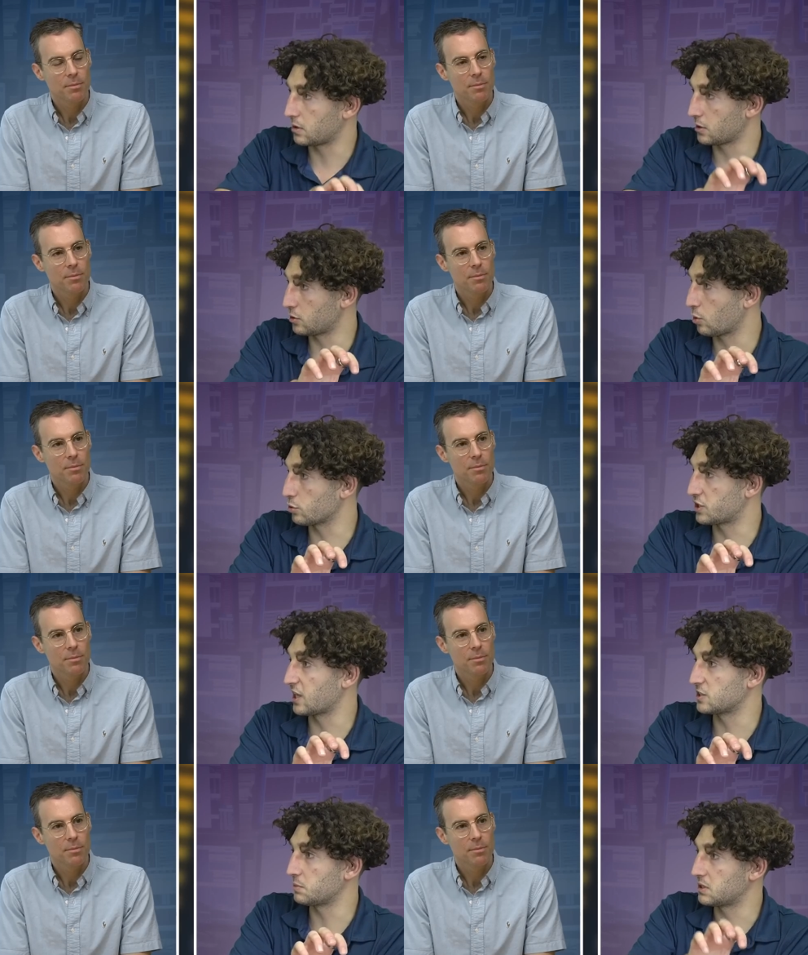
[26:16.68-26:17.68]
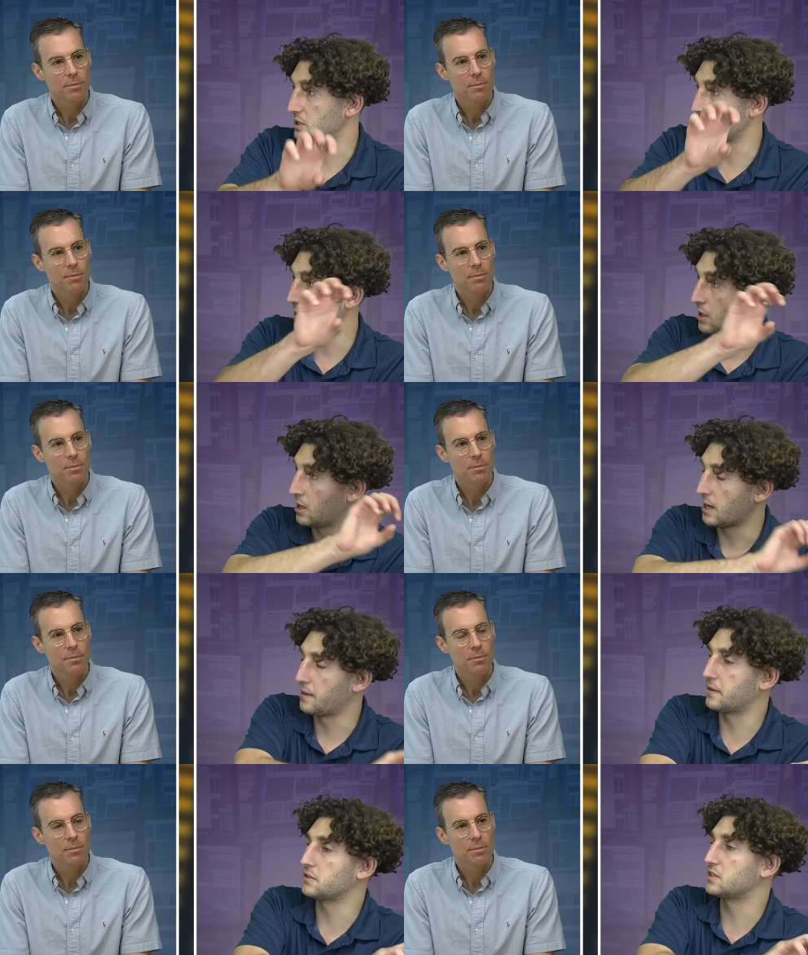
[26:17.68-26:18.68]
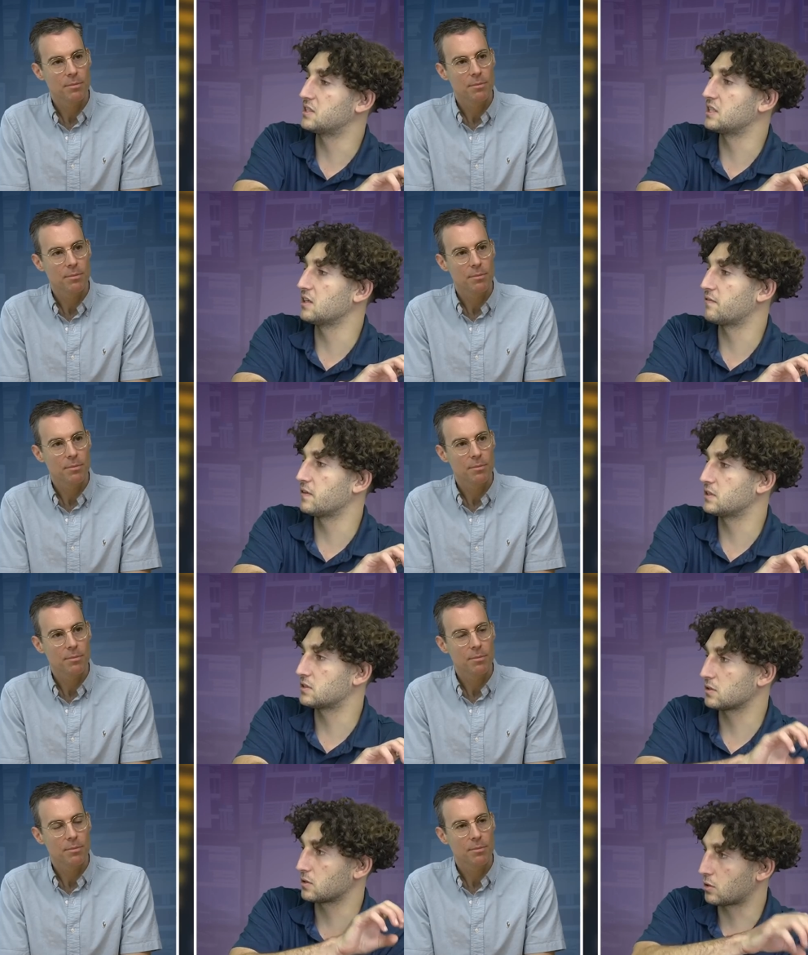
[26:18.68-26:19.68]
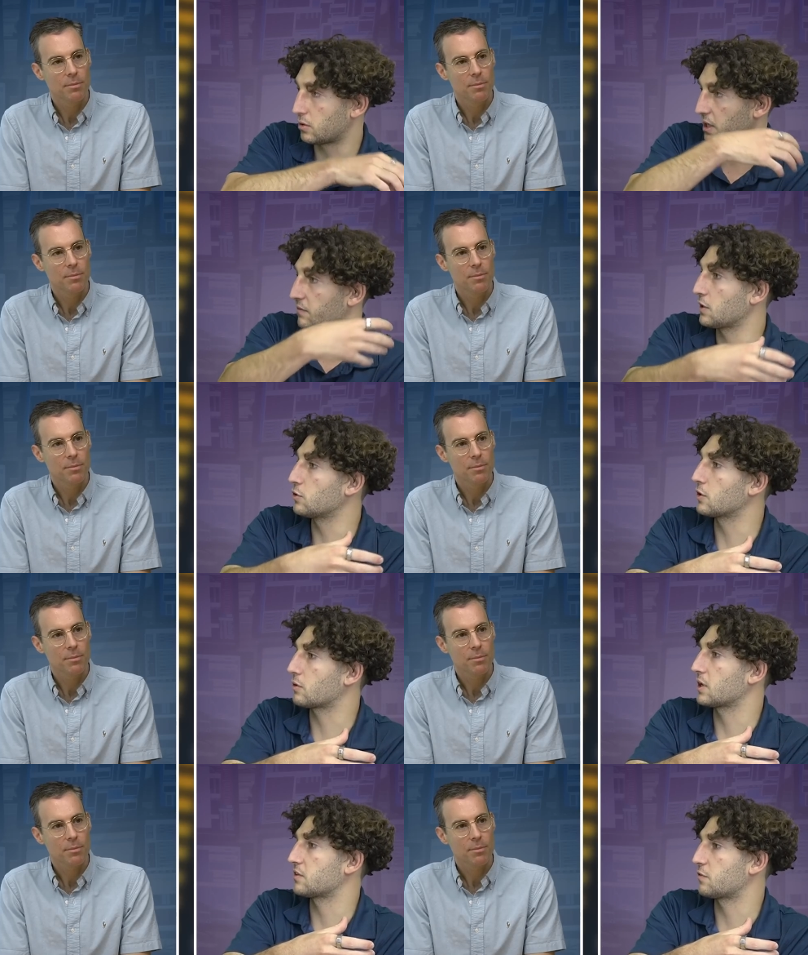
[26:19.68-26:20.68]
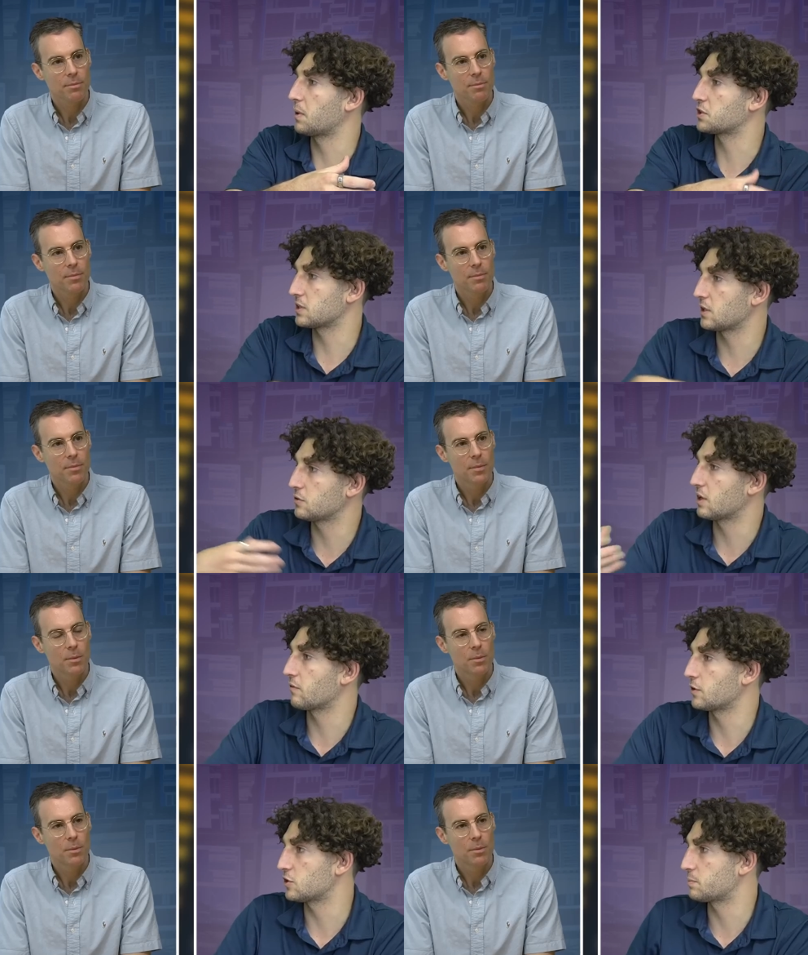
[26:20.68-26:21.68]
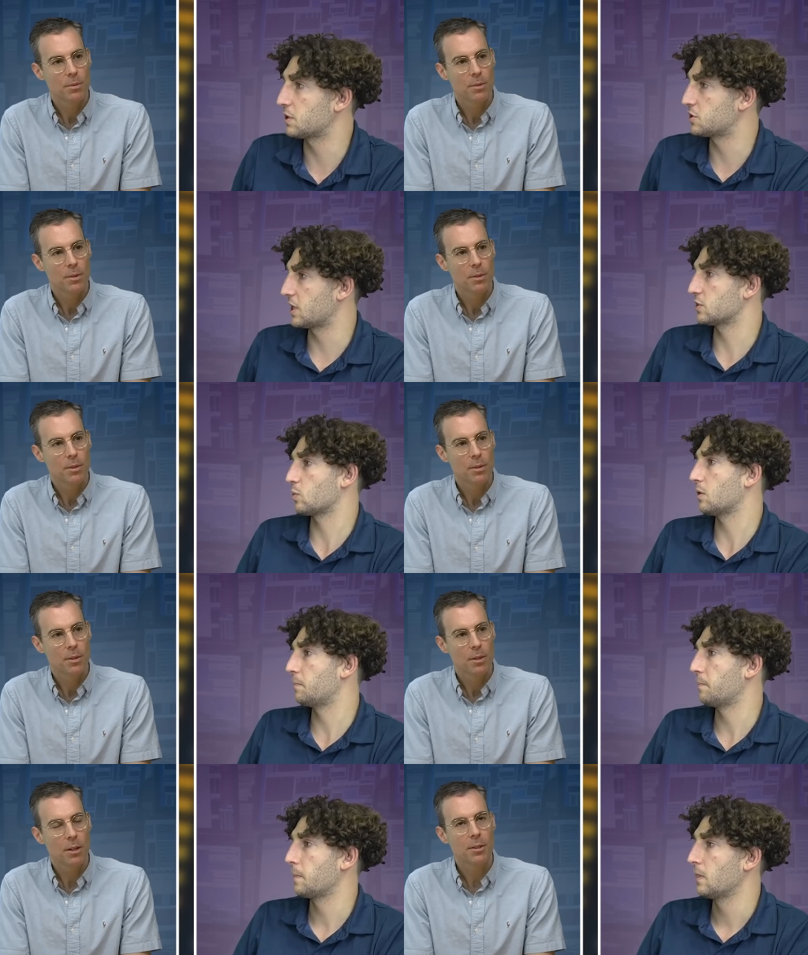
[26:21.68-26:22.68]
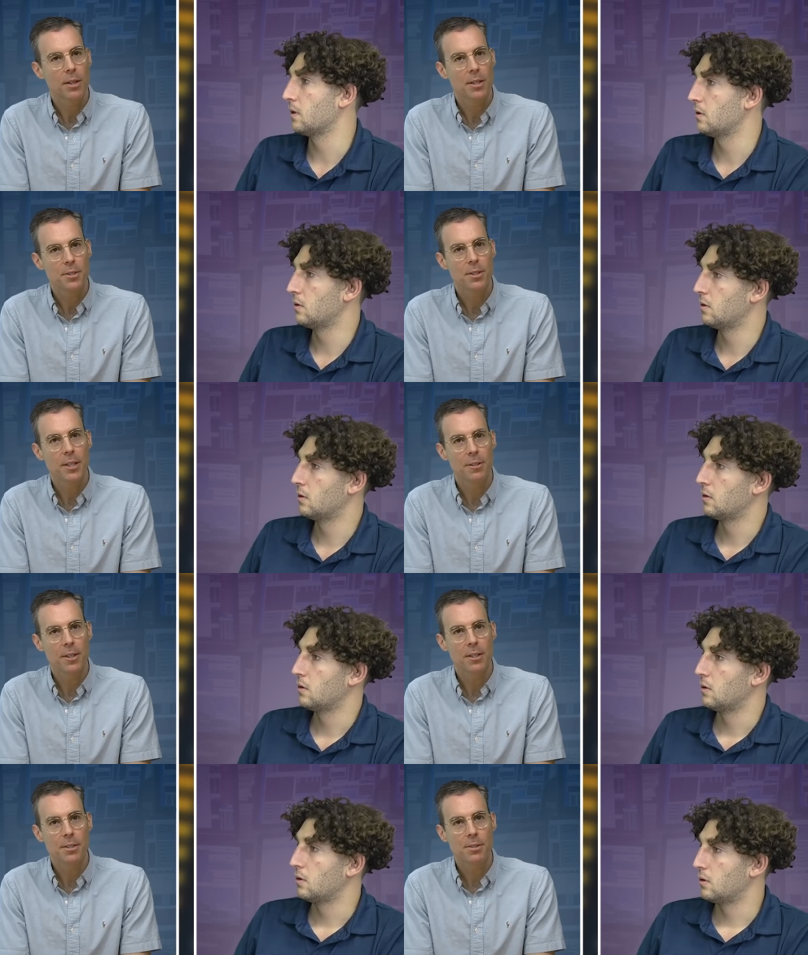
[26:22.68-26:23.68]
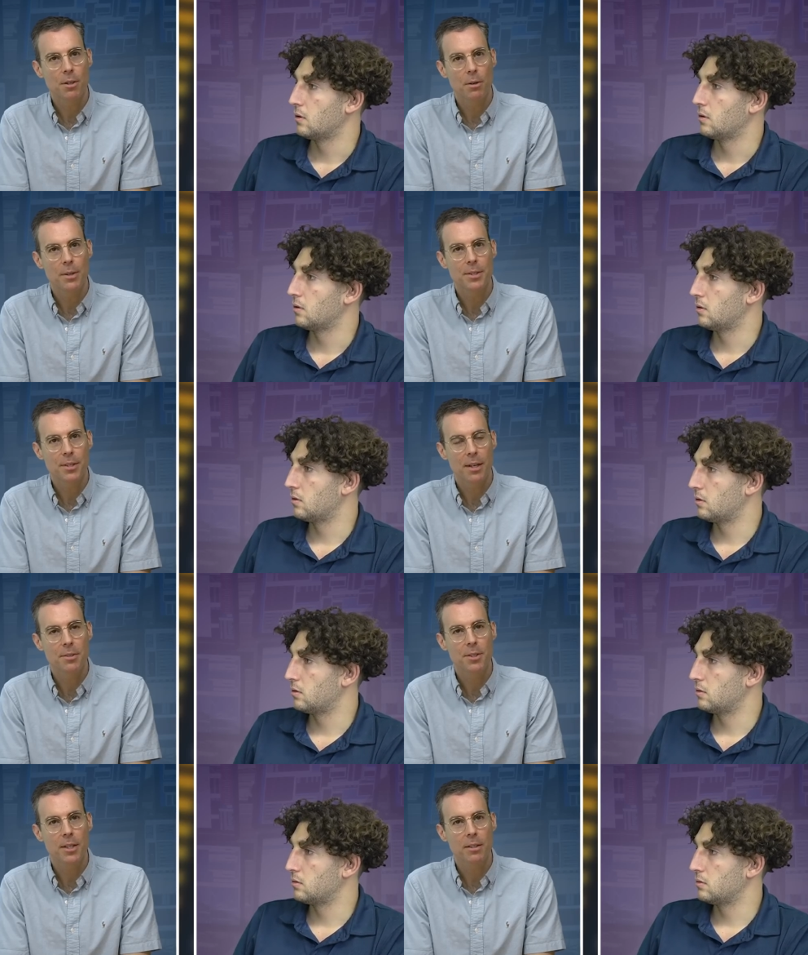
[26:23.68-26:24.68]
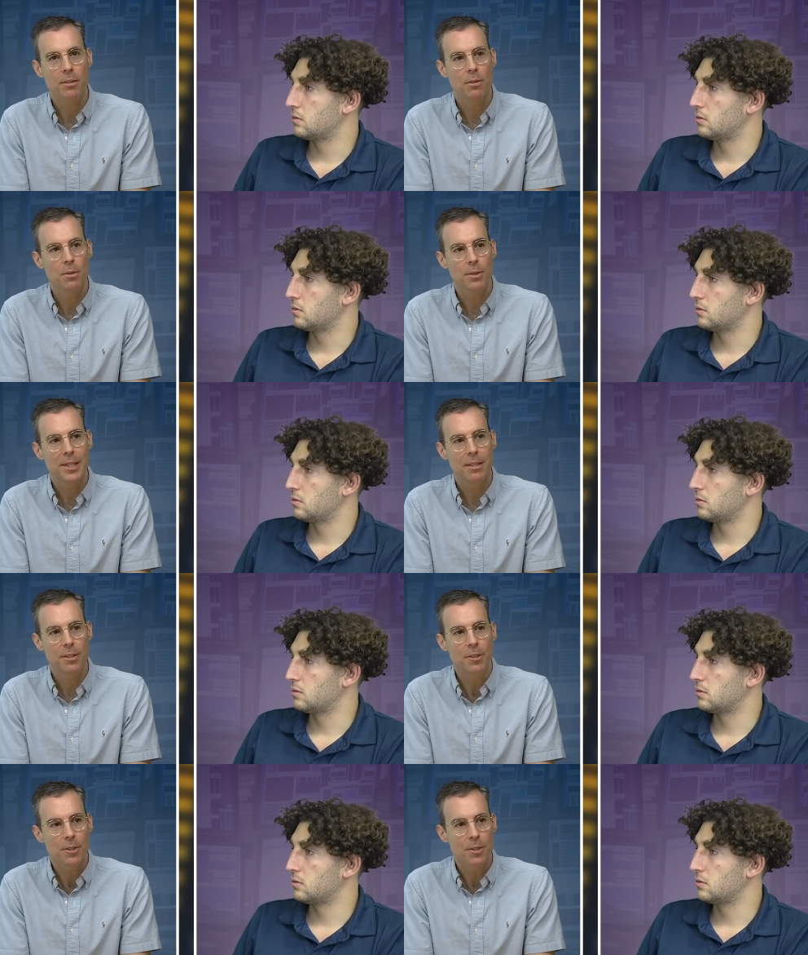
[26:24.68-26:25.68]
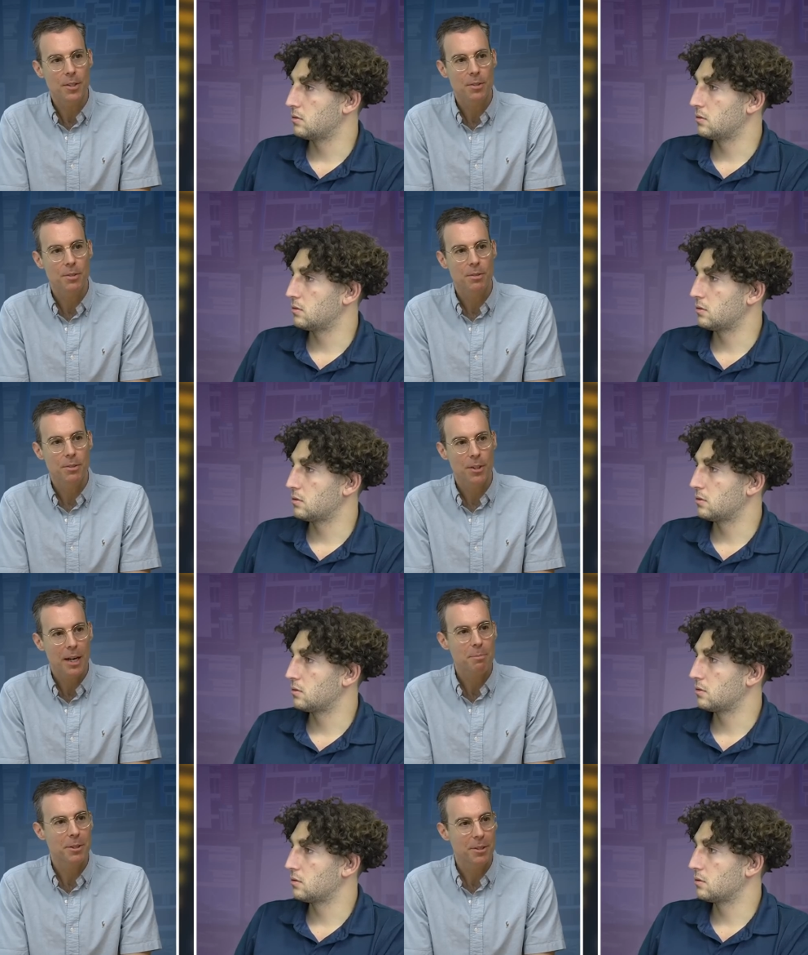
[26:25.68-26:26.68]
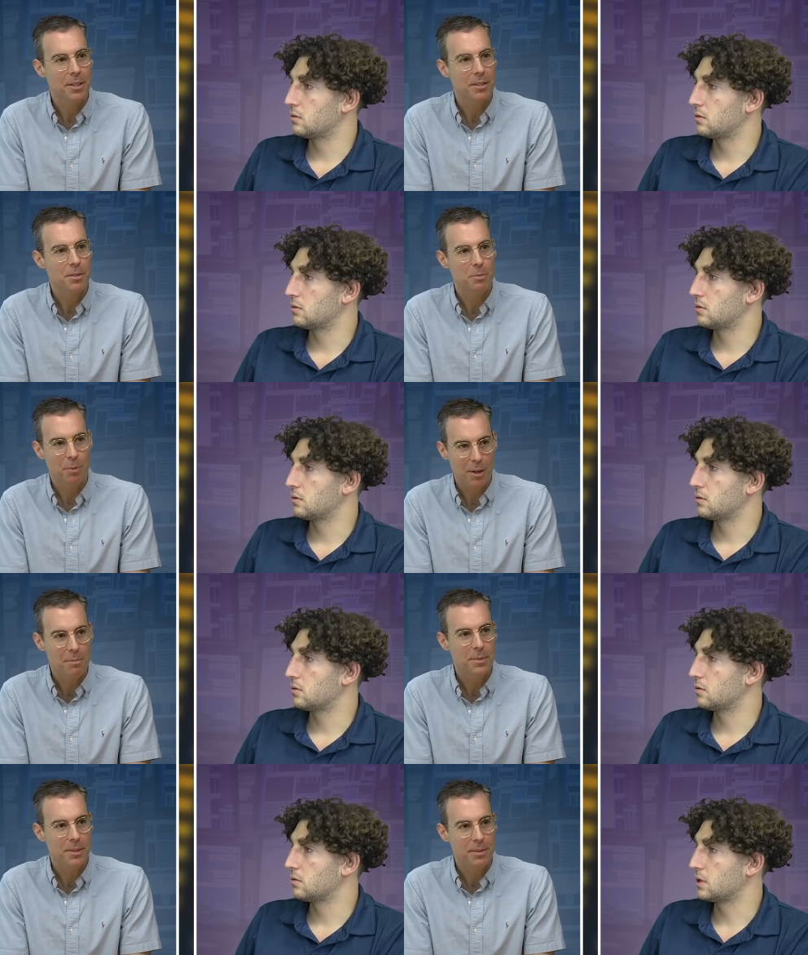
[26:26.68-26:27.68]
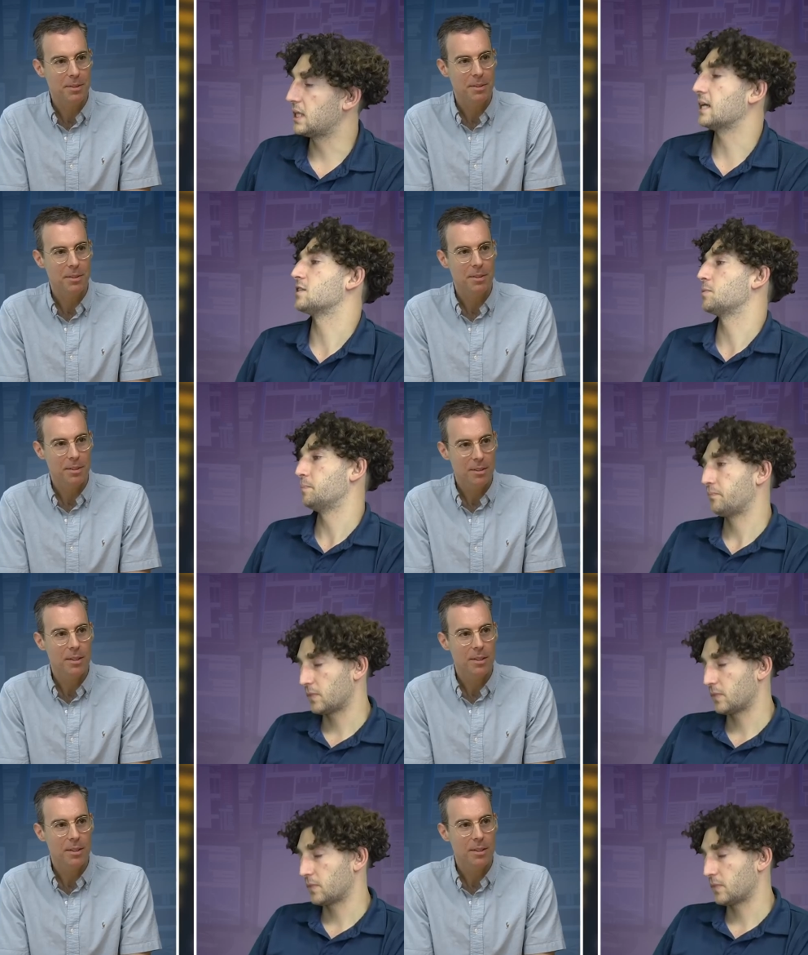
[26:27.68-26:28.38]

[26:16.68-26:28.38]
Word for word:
Speaker 1: you told ChatGPT and then to see if it's cor- giving you the correct information that you have on your spreadsheet as well.
Speaker 2: Okay, I see. And and so it sounds like the whole key to this chapter here is prompting. Yes. Yeah.